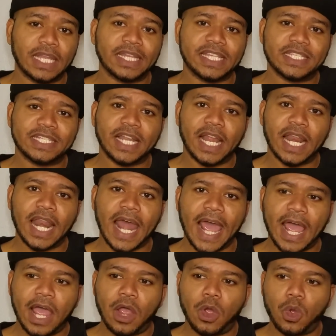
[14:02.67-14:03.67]
least
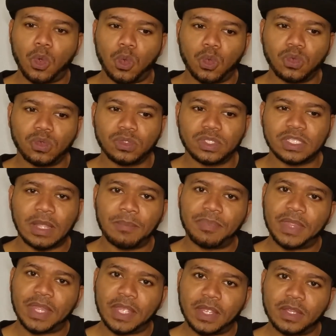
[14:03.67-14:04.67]
allow
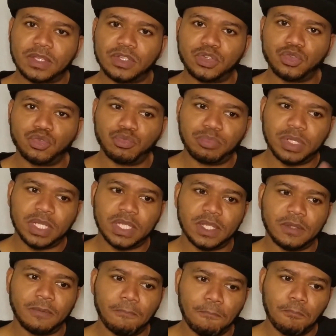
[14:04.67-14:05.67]
something to be
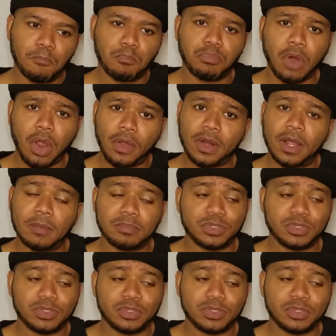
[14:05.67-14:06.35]
brought up.